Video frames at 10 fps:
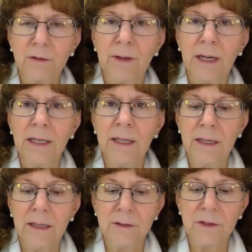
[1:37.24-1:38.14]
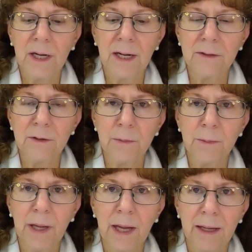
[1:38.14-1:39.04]
training a young child or a
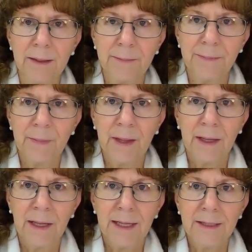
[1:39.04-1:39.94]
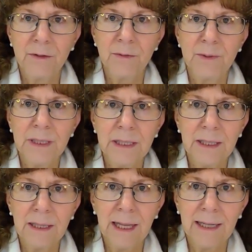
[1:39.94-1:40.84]
pet. It's
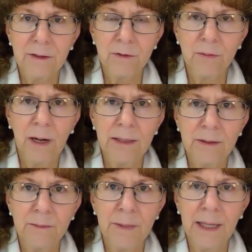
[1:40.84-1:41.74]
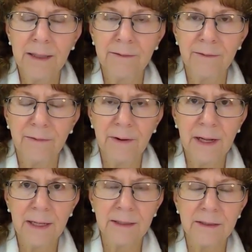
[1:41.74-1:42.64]
really like trying to make a
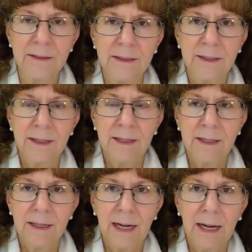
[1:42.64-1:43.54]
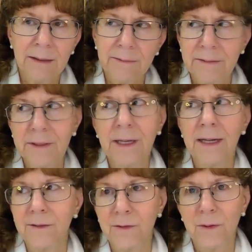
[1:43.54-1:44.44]
friend out of a
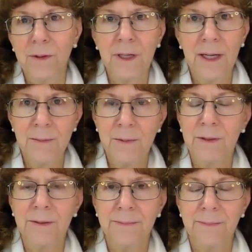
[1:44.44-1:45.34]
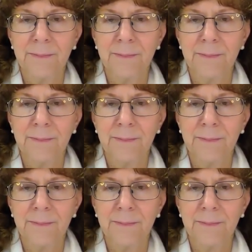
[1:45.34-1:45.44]
next door neighbor